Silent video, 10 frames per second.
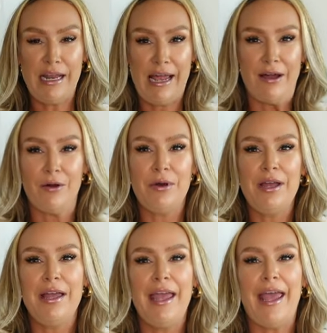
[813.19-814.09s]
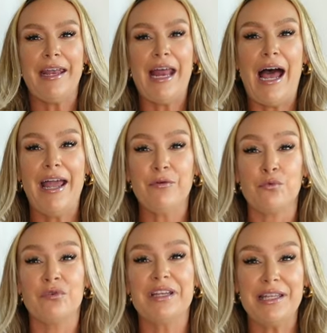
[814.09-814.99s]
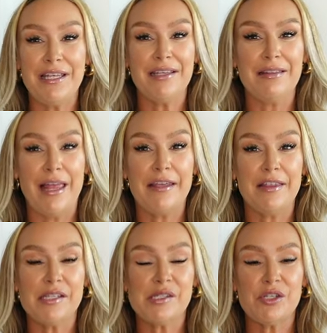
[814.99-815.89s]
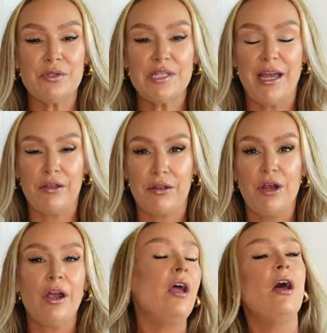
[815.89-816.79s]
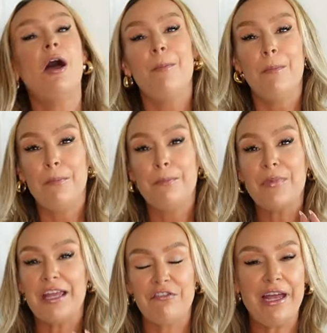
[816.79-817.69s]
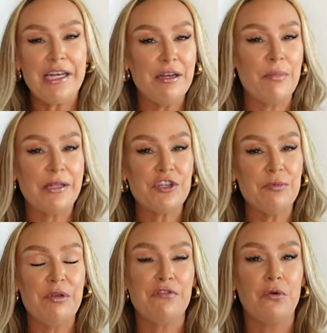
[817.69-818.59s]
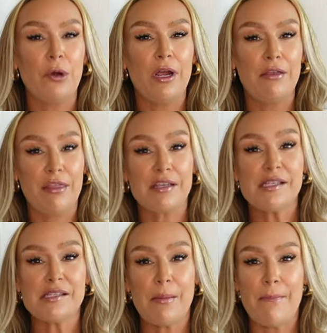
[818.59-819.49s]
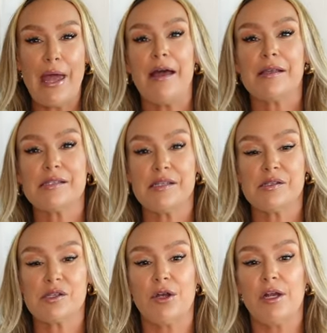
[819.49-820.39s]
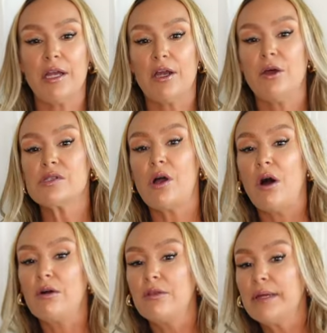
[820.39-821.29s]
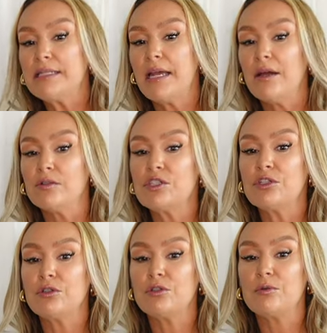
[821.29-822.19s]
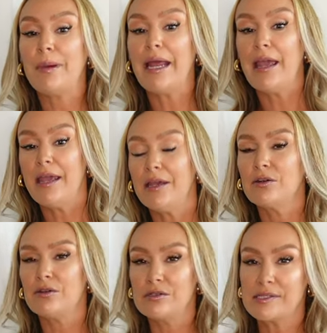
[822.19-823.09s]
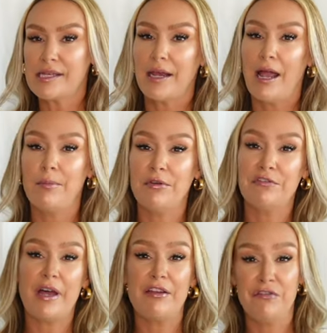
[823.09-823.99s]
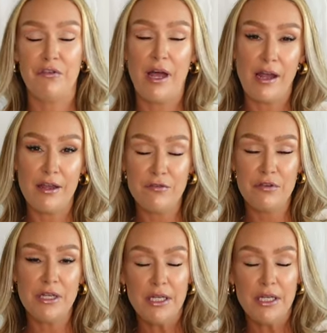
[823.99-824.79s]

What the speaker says: now, and I really like these two together. If I didn't mention before, this is a maxi skirt. It goes all the way down to my ankles, and I'm a 5'5".